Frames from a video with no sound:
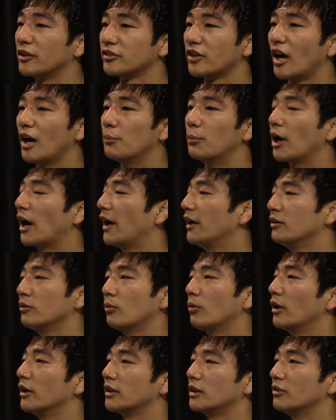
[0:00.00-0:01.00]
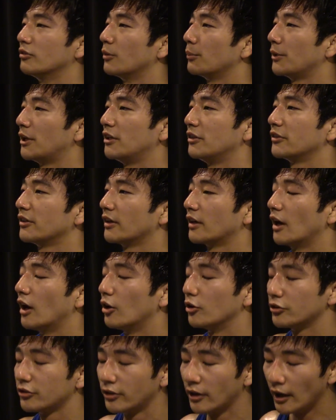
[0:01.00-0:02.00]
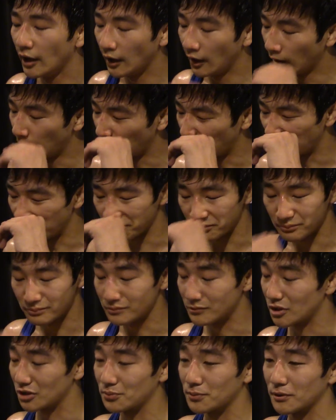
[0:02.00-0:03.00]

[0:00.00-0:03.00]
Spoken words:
time, but I didn't want to give up anything else. Just